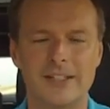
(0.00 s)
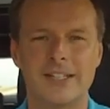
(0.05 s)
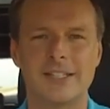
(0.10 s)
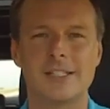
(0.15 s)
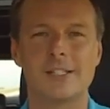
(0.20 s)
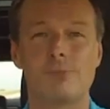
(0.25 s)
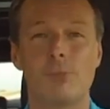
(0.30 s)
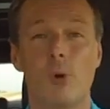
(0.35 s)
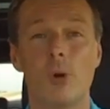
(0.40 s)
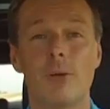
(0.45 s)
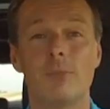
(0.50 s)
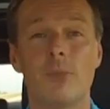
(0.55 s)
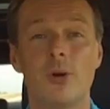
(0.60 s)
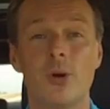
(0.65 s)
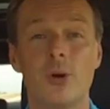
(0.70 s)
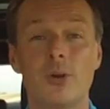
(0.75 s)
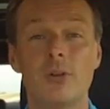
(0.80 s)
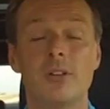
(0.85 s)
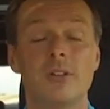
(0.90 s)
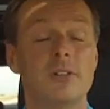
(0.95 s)
In sport
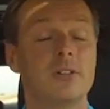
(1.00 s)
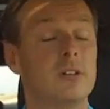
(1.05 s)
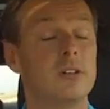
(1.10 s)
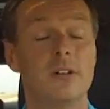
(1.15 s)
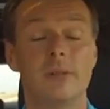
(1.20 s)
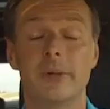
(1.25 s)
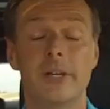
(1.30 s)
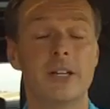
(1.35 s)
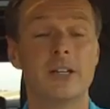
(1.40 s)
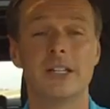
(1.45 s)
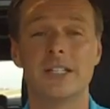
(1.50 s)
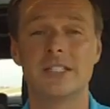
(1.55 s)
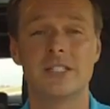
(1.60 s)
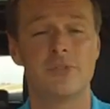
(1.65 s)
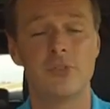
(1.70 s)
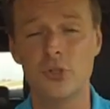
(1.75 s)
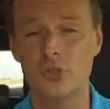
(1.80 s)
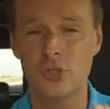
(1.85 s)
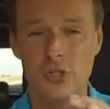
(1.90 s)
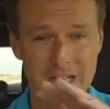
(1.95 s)
mode, oh my goodness,
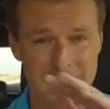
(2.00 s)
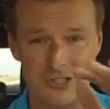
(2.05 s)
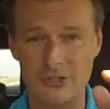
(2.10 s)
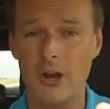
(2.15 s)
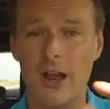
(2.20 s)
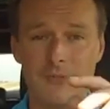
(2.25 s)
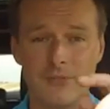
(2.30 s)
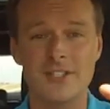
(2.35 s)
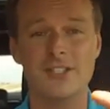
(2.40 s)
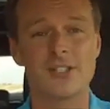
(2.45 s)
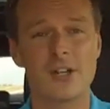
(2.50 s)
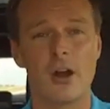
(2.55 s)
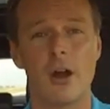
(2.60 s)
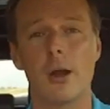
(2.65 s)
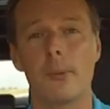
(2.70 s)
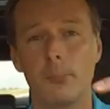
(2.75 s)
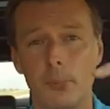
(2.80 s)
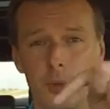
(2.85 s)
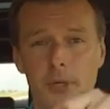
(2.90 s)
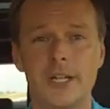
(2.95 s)
if you just drive this
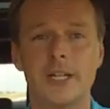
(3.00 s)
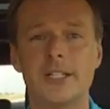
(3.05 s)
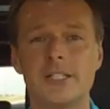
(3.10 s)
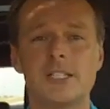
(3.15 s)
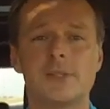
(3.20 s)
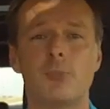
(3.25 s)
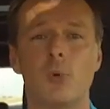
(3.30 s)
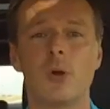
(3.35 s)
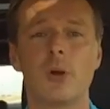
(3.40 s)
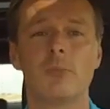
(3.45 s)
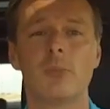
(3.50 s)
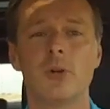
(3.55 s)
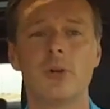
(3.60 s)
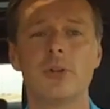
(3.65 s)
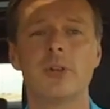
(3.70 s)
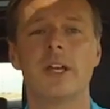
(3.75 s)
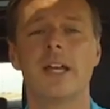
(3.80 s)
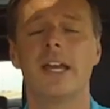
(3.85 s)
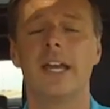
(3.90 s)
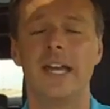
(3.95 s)
car and put it in sport mode,